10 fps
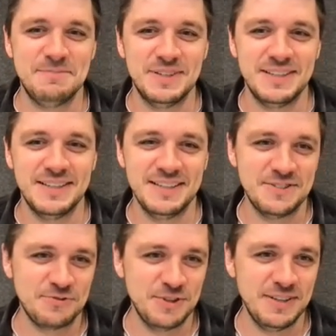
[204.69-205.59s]
but
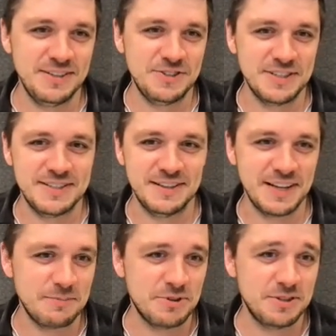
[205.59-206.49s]
it's really just a
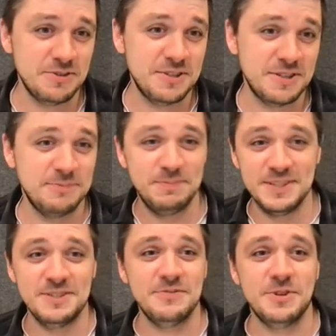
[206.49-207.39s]
library to execute
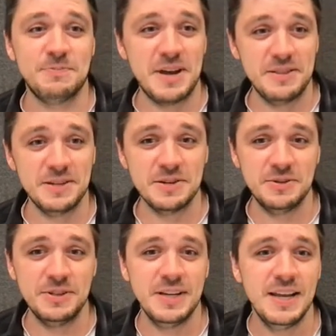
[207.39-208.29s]
pieces of your Python
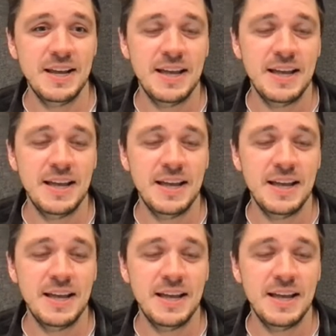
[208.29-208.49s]
code.